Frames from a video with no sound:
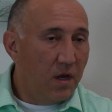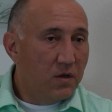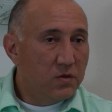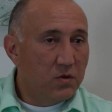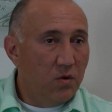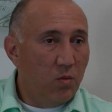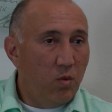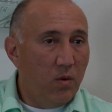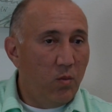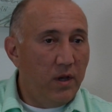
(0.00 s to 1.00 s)
So
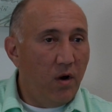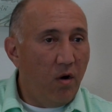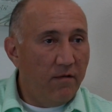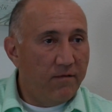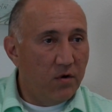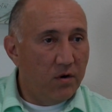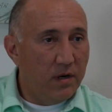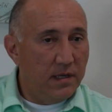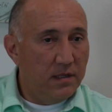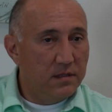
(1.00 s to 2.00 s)
what we offer
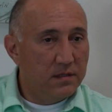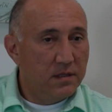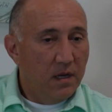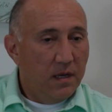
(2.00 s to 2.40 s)
is